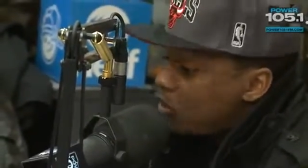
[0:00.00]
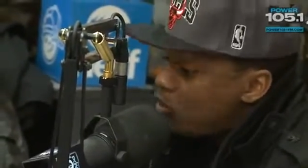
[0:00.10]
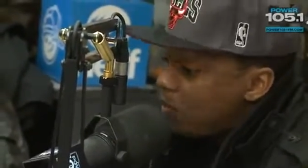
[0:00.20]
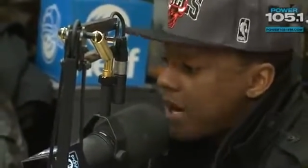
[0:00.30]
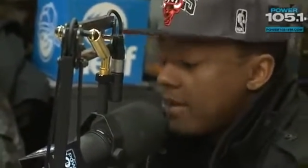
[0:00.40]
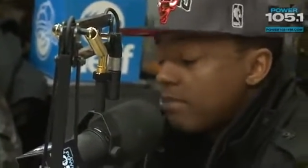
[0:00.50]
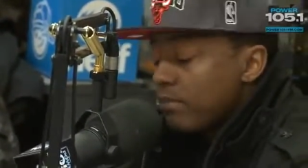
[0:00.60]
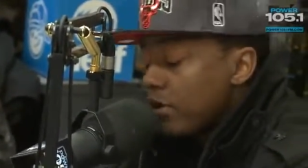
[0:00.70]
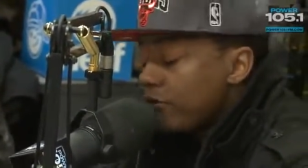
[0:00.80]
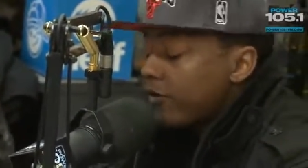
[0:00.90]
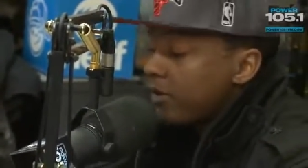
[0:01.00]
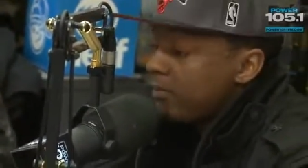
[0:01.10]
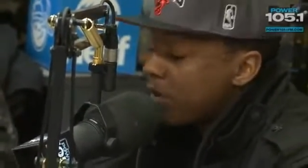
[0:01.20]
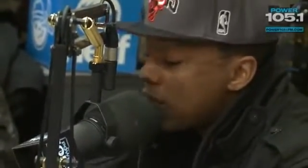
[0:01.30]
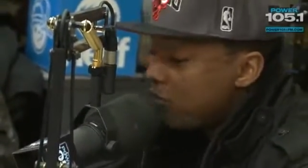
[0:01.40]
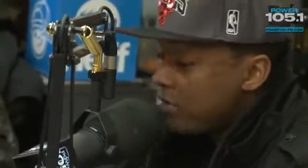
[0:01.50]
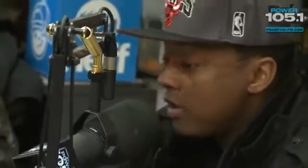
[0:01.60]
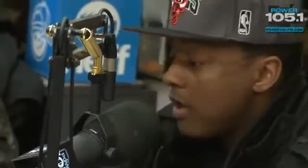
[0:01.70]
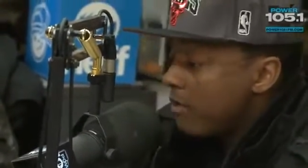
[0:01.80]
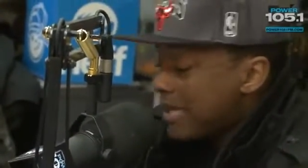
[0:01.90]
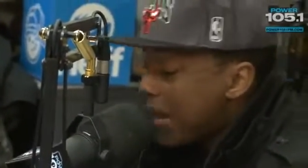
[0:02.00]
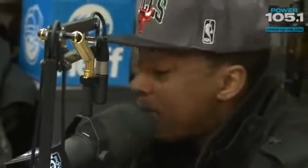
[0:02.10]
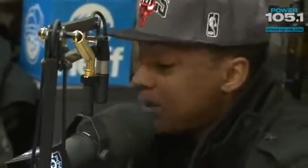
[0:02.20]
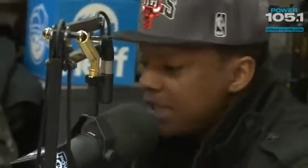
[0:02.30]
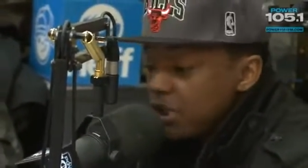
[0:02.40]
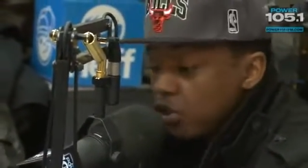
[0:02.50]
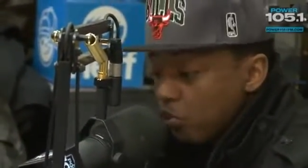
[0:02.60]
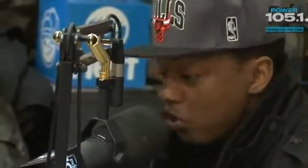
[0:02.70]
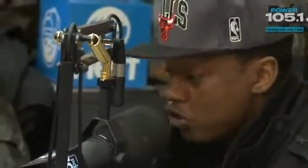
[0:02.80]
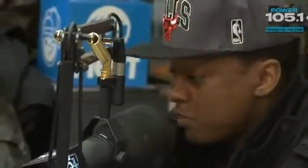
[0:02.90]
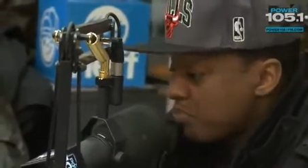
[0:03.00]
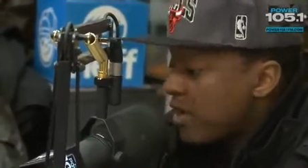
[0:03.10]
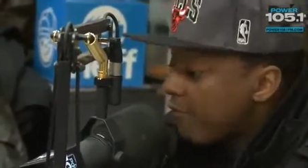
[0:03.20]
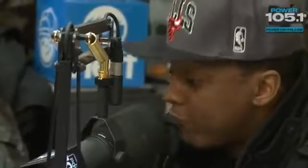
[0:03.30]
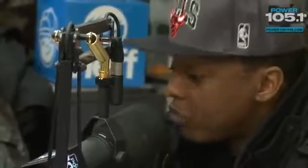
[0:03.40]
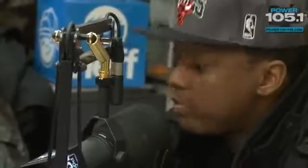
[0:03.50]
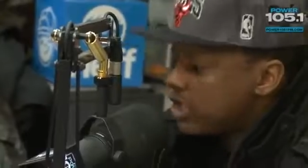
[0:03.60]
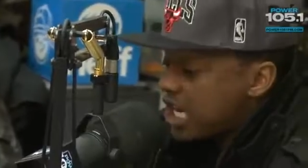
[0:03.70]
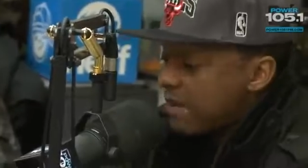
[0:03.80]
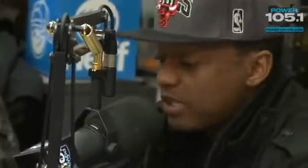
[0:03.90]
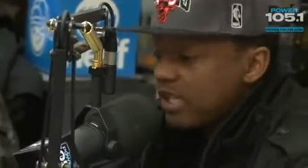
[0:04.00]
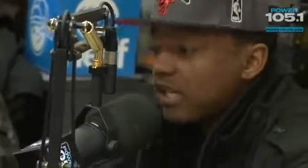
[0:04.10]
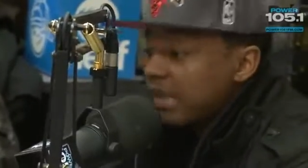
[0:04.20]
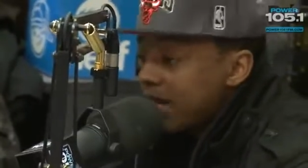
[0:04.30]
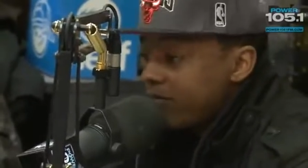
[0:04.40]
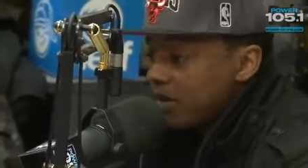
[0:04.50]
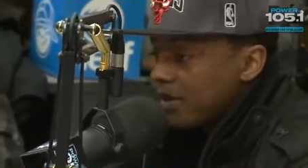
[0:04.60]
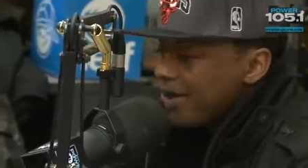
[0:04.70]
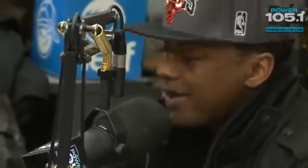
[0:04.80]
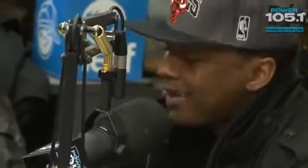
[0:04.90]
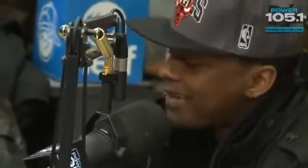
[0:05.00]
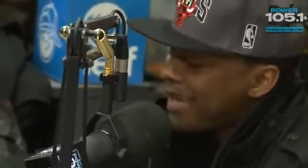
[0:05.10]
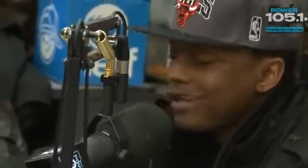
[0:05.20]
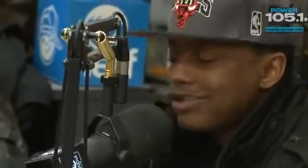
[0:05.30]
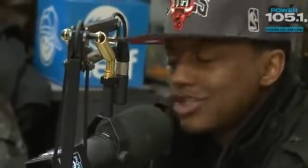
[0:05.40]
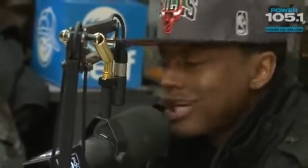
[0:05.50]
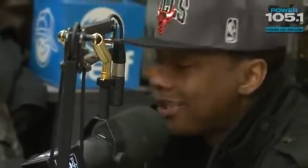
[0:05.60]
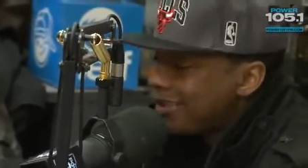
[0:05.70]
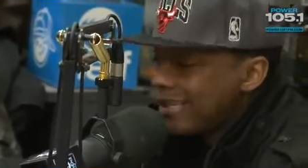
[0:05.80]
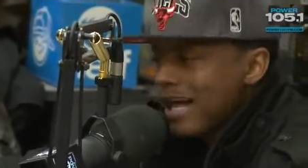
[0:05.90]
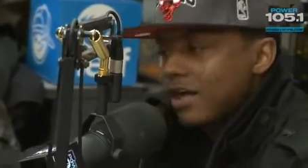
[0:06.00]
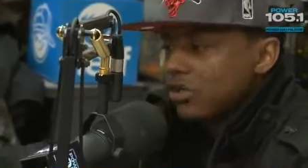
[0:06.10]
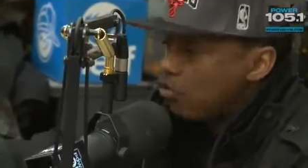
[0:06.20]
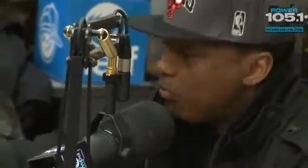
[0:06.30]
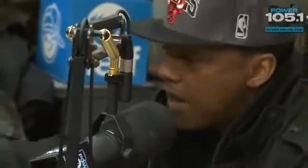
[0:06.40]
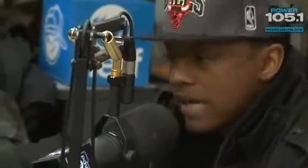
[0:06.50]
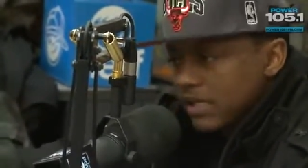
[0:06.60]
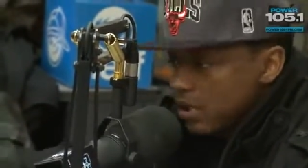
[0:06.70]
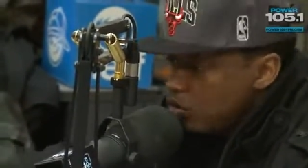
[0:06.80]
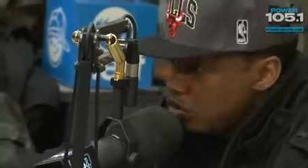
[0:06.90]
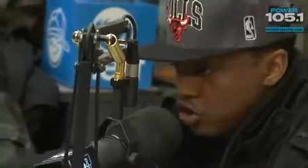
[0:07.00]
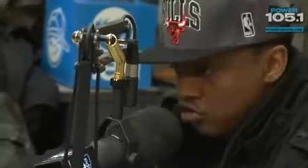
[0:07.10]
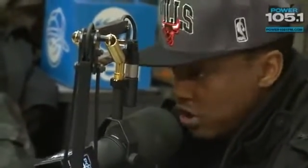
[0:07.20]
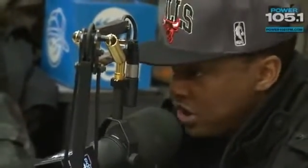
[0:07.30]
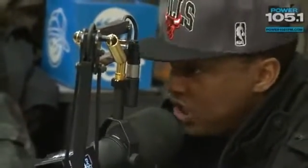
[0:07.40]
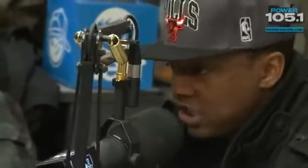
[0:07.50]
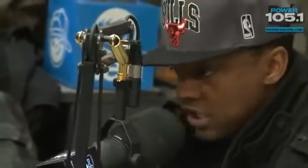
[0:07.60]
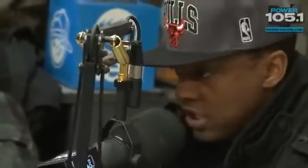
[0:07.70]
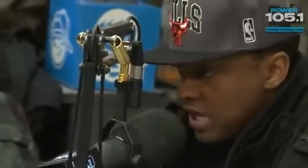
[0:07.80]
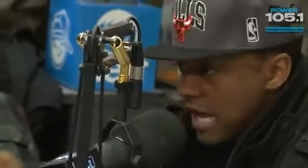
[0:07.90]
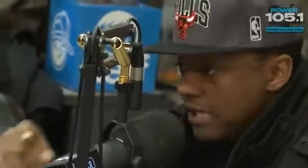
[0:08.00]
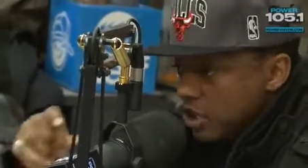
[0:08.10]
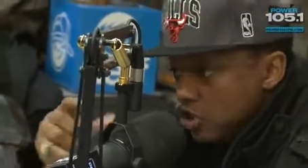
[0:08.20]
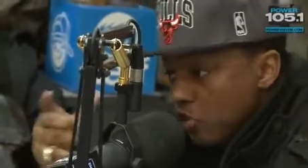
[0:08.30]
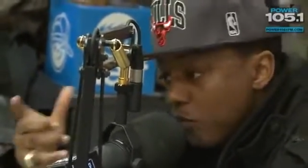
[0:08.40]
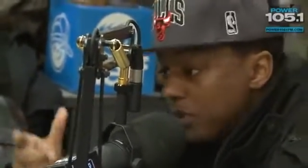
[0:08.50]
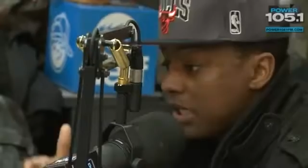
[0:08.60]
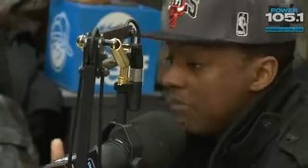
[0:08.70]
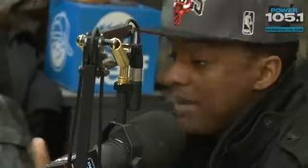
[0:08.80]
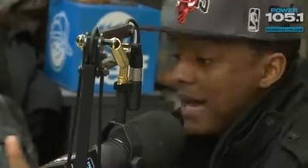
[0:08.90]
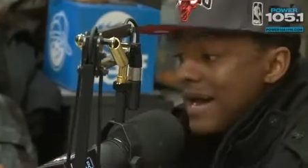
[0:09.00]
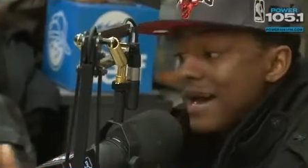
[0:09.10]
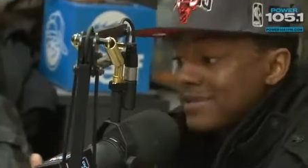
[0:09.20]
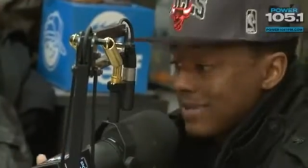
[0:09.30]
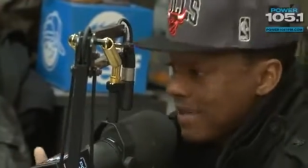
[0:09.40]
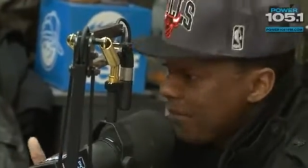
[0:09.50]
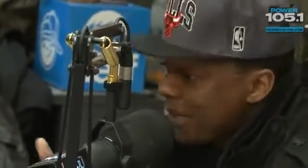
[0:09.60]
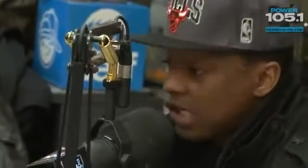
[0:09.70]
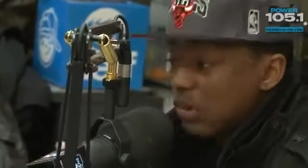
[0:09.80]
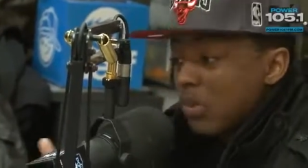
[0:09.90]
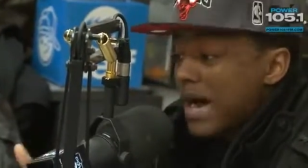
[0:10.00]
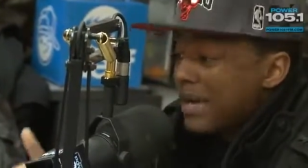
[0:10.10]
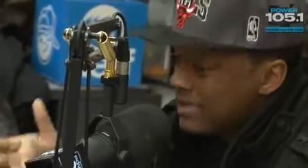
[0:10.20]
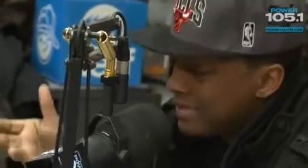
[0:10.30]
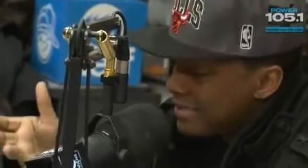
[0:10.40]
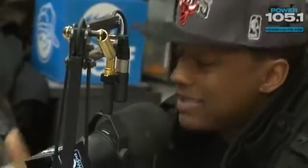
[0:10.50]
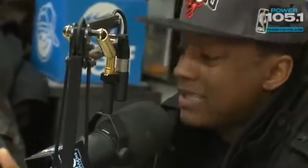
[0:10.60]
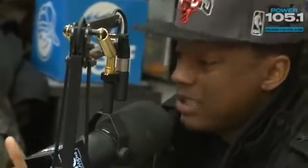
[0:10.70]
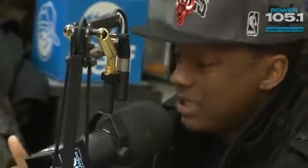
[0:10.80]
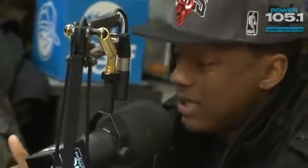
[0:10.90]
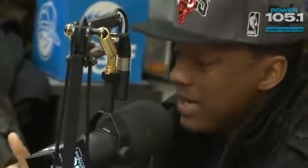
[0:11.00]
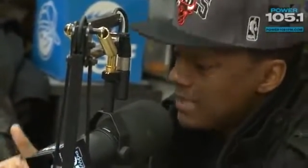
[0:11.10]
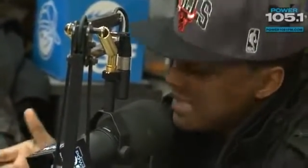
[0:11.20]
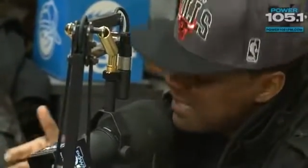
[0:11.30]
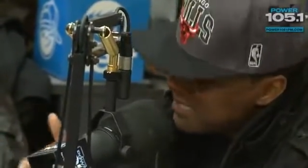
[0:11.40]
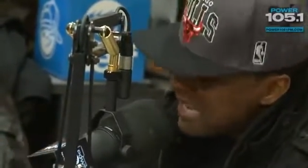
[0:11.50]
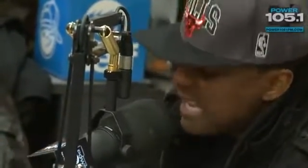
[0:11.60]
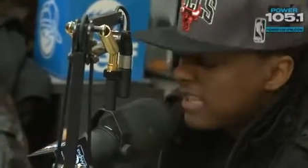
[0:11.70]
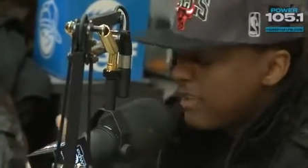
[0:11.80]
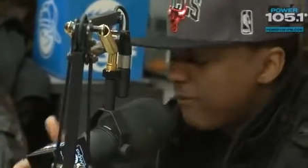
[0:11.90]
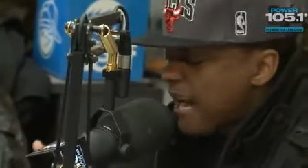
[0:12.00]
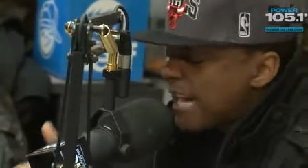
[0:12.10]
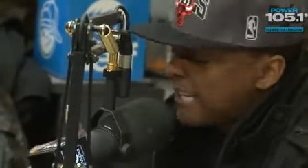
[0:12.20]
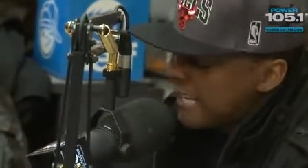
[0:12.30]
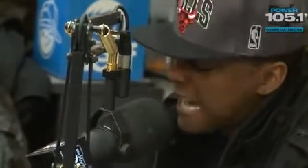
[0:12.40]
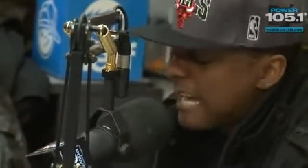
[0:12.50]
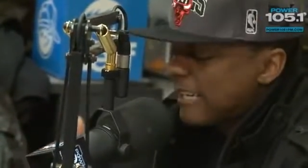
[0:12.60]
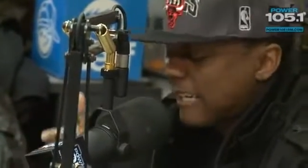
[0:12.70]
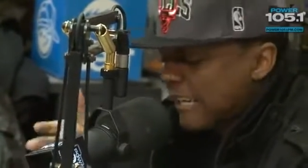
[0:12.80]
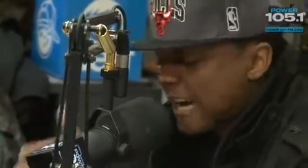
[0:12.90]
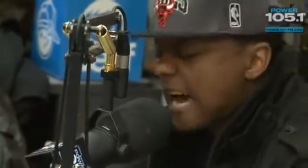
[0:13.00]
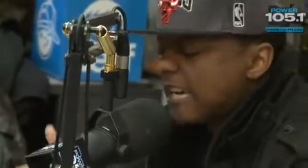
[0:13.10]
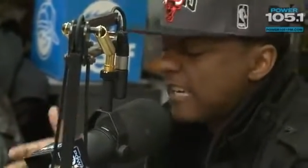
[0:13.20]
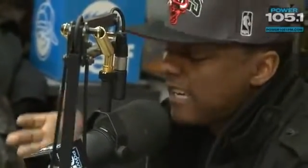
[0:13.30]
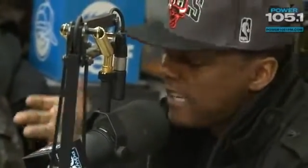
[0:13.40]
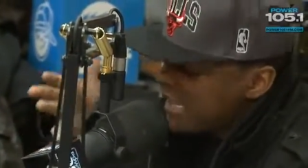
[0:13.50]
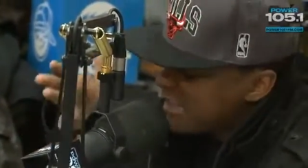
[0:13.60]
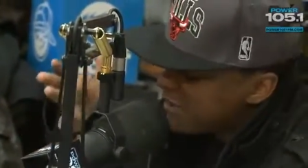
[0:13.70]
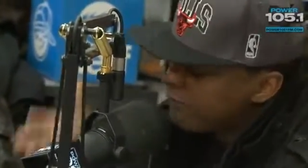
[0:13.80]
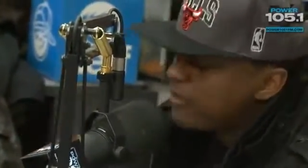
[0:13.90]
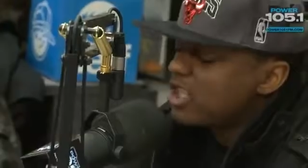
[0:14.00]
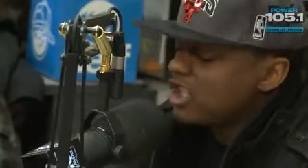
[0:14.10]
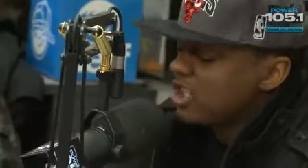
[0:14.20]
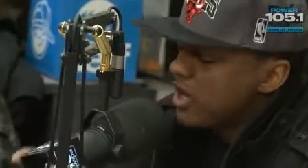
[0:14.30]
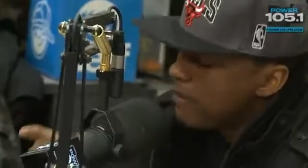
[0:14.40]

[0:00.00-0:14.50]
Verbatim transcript: Nobody perfect, brethren. But I believe the words of Proverbs chapter 11. And I ain't trying to knock nobody else's religion. I just opened up my eyes and I made a wise decision. See, Satan divide and conquer to conquer. He need division.